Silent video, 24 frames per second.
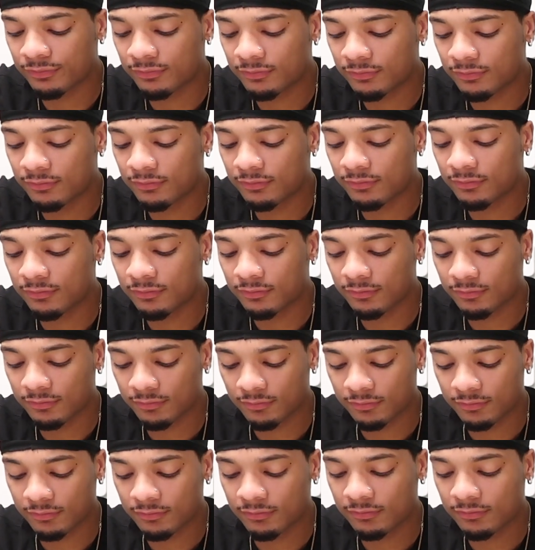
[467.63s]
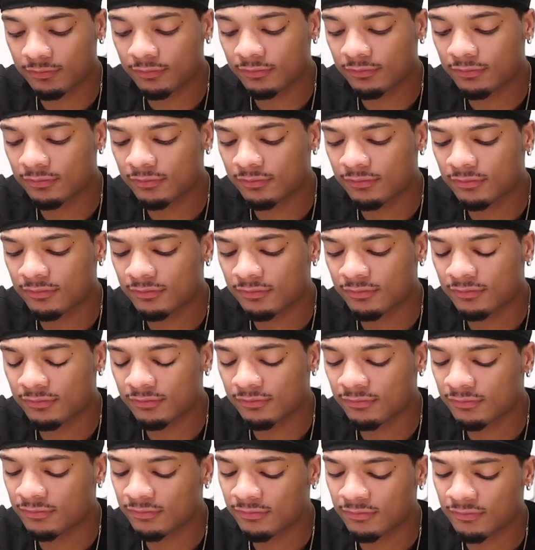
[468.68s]

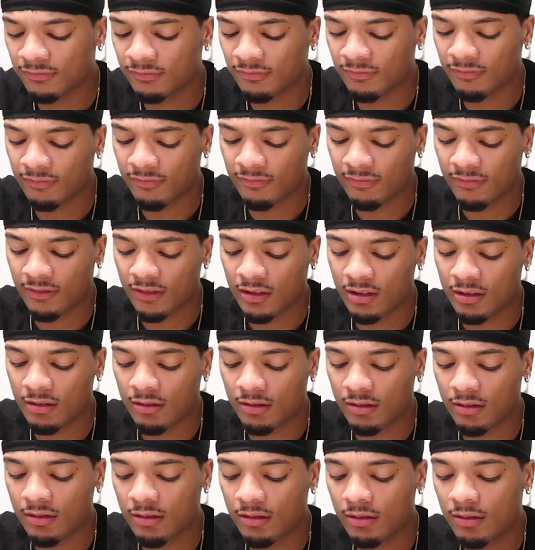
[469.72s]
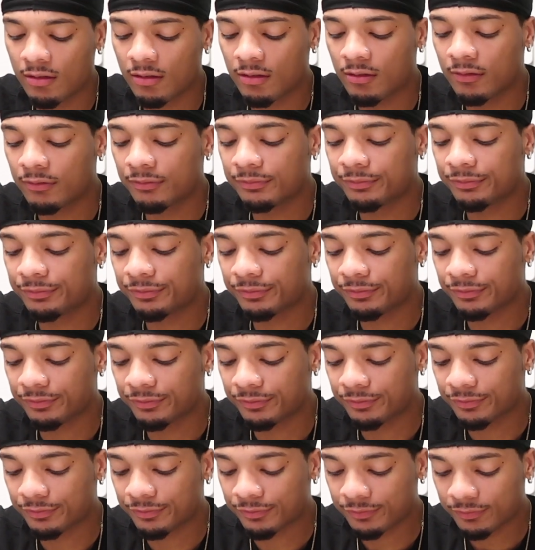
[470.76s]

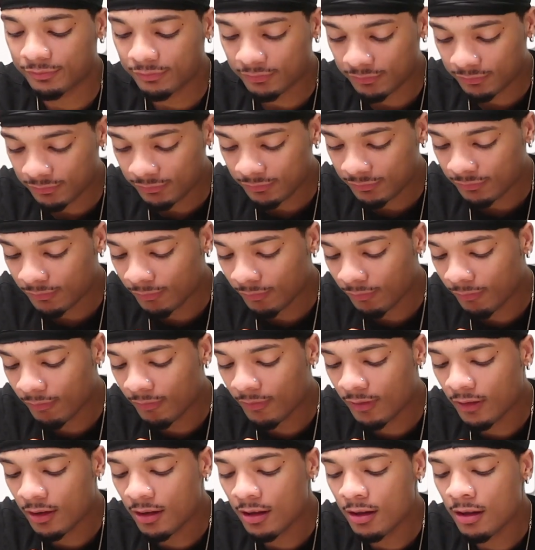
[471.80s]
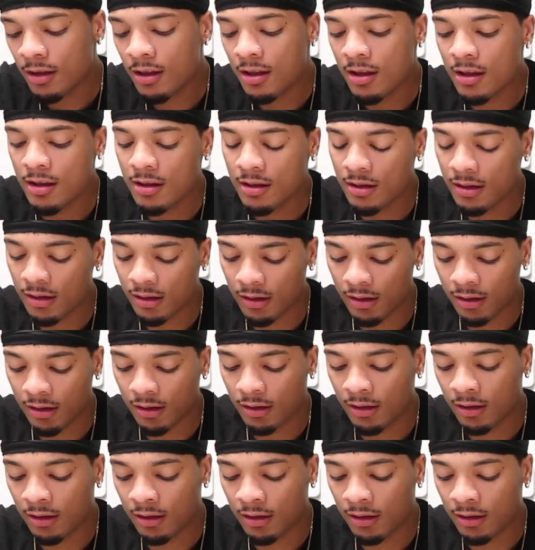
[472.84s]
The person shown says nothing.